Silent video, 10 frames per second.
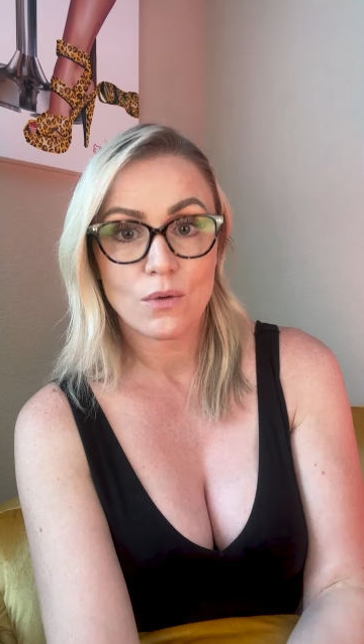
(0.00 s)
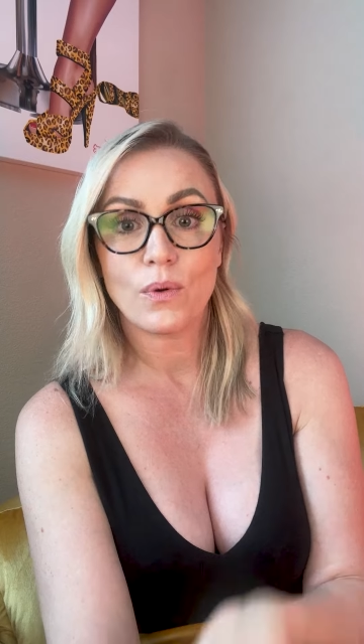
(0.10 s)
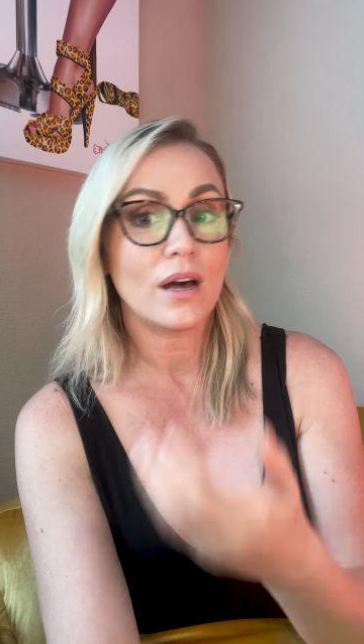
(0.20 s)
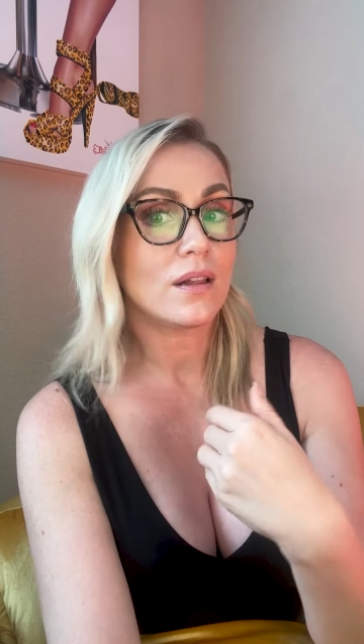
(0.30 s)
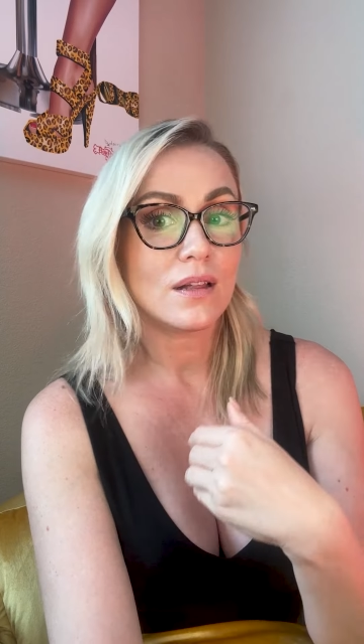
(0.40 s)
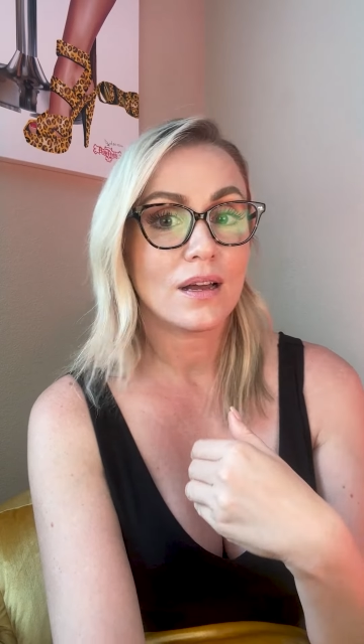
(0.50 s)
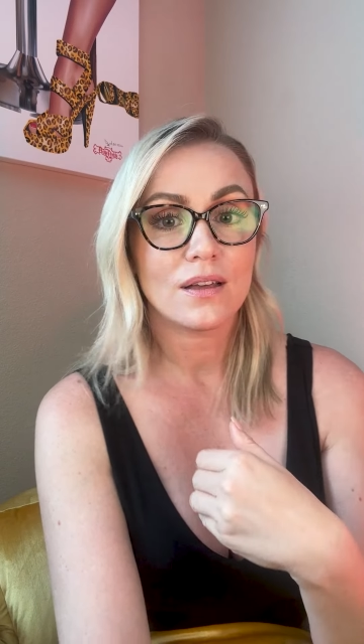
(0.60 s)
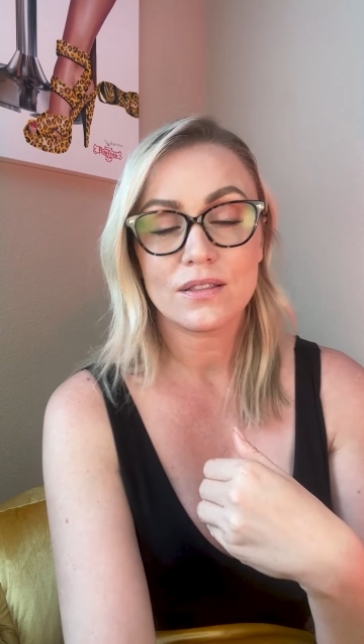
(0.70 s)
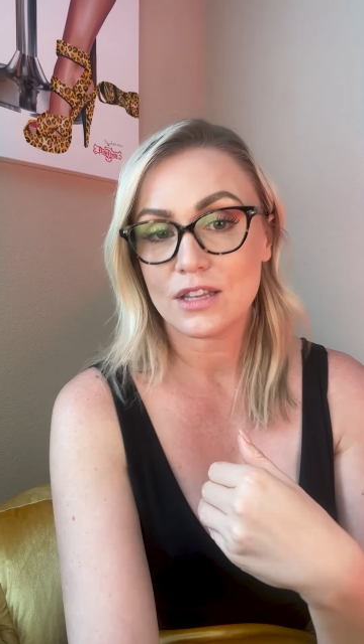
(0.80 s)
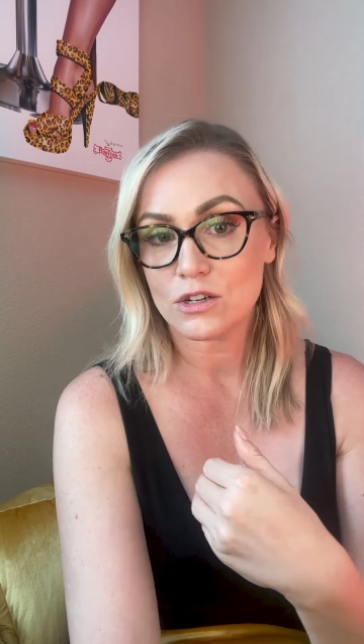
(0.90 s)
well,
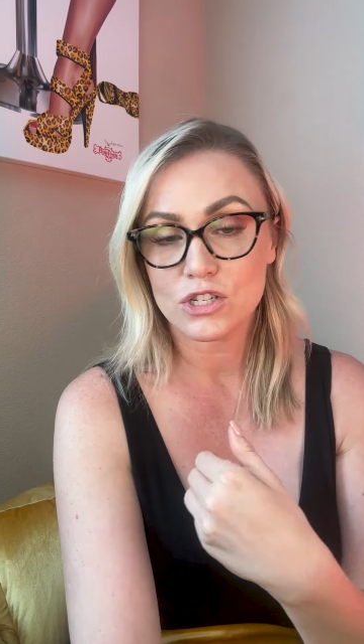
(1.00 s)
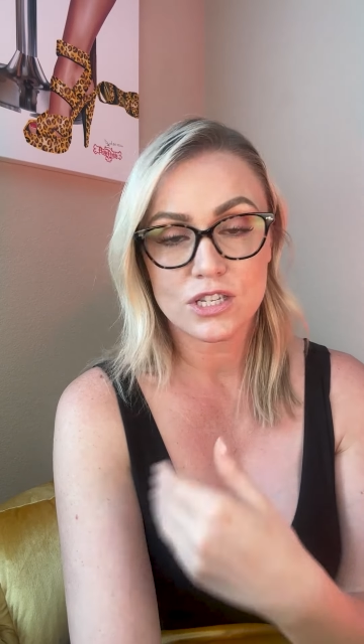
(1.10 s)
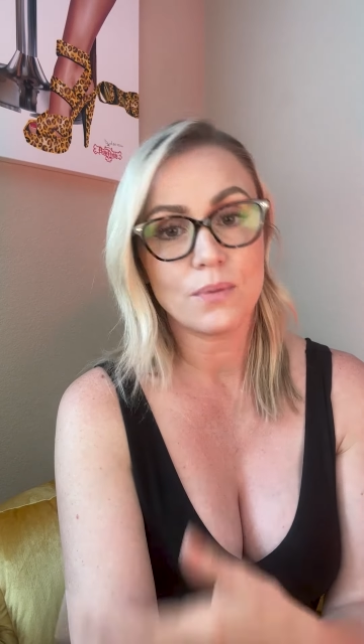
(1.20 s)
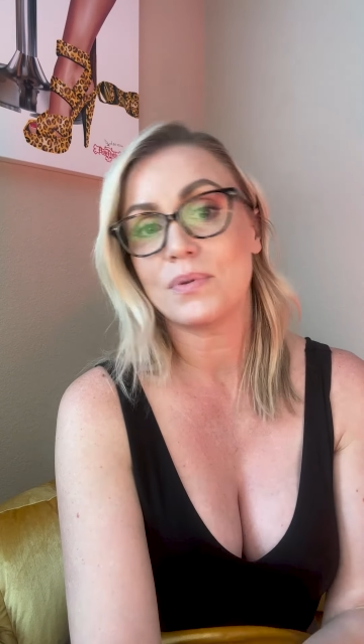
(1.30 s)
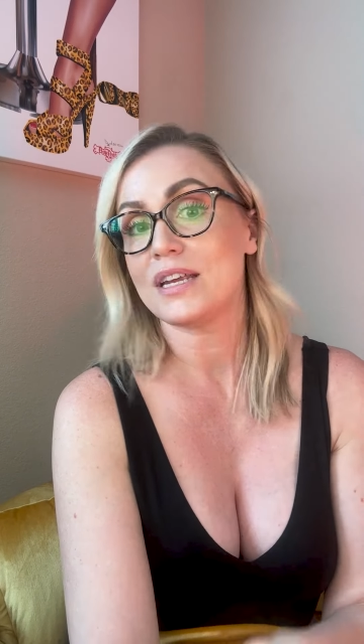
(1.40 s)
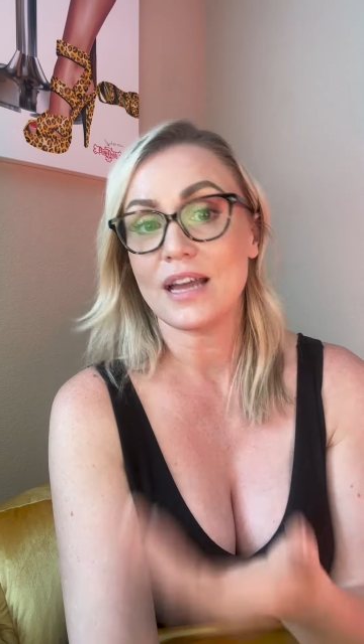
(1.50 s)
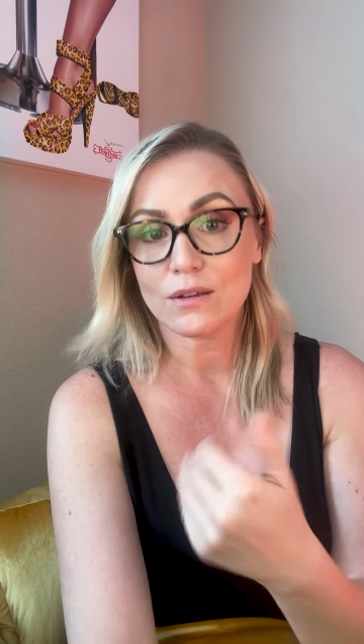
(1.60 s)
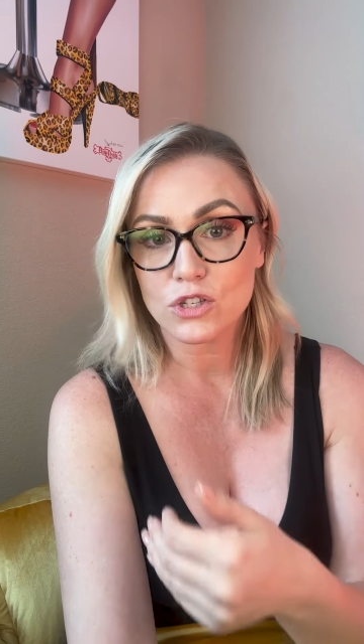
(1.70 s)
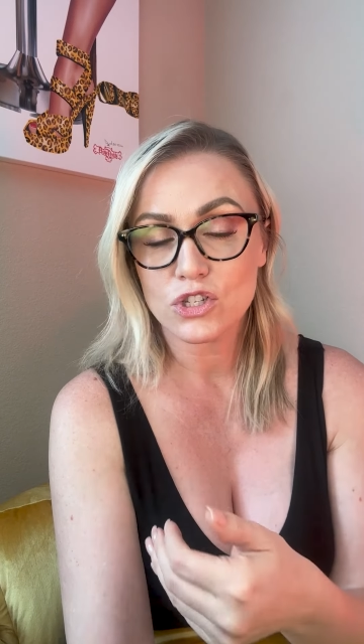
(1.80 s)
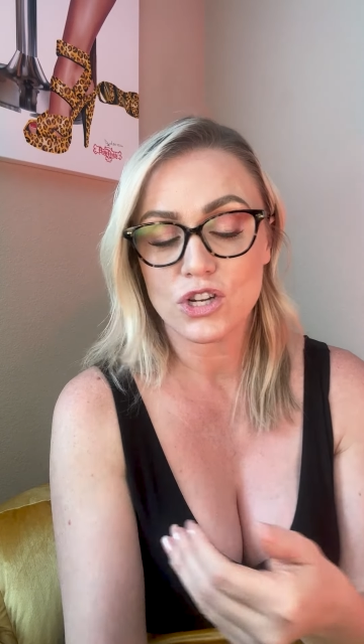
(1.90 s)
there's somebody
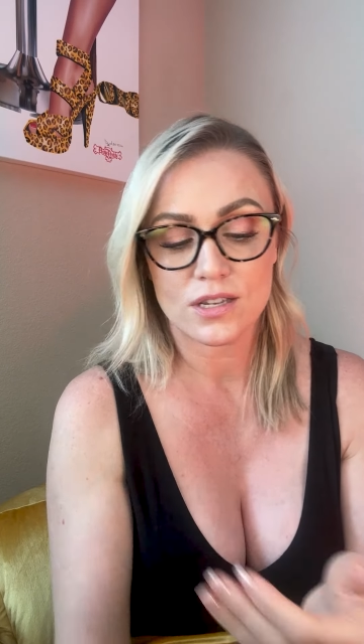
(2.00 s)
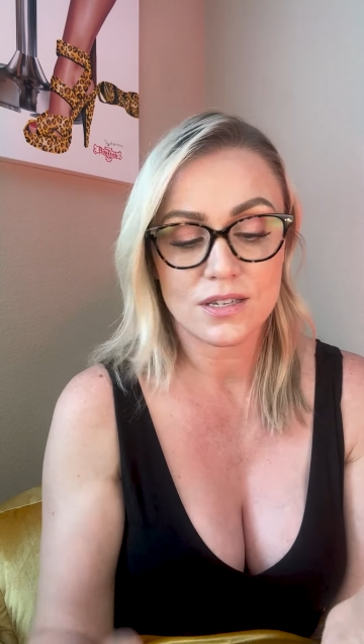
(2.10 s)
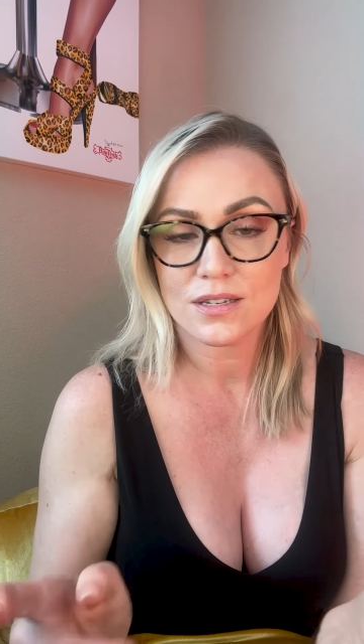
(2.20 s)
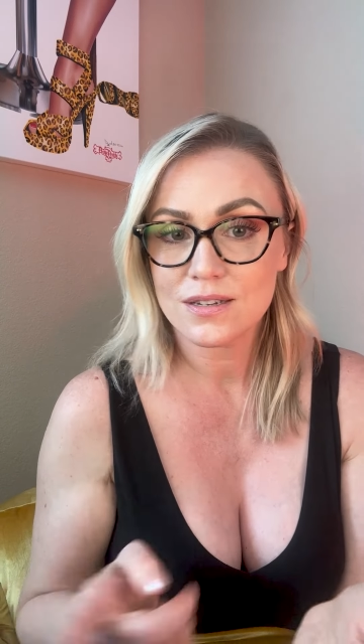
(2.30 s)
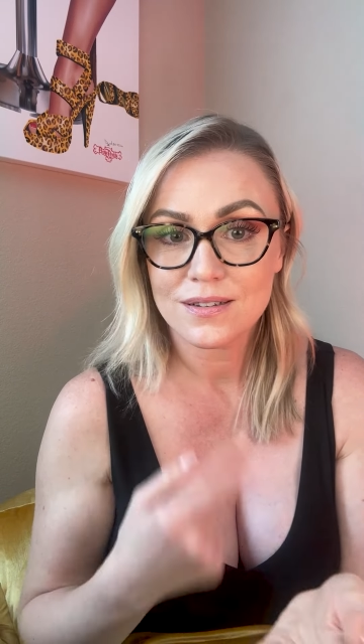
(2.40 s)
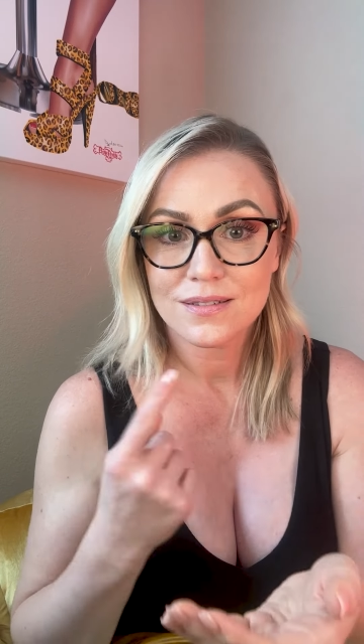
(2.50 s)
else, just